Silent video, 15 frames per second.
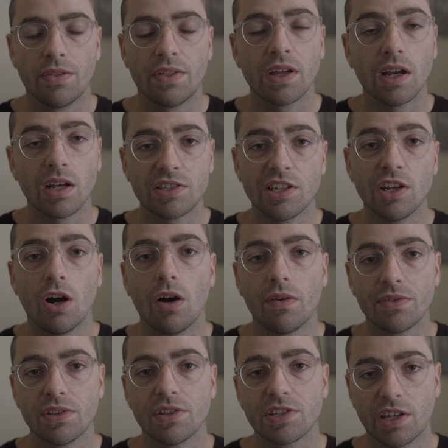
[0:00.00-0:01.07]
thing I see
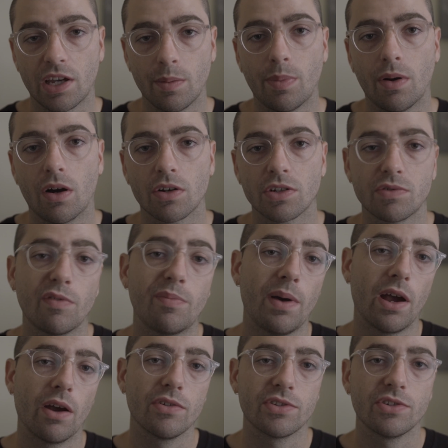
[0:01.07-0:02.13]
often at skate parks with
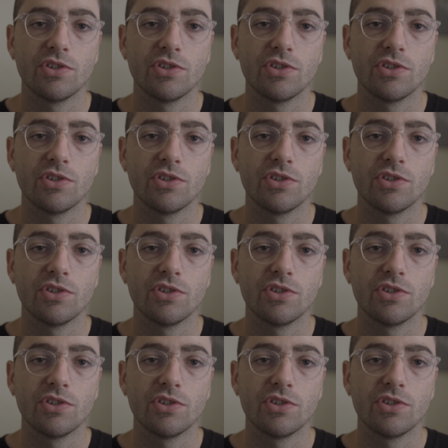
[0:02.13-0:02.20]
parents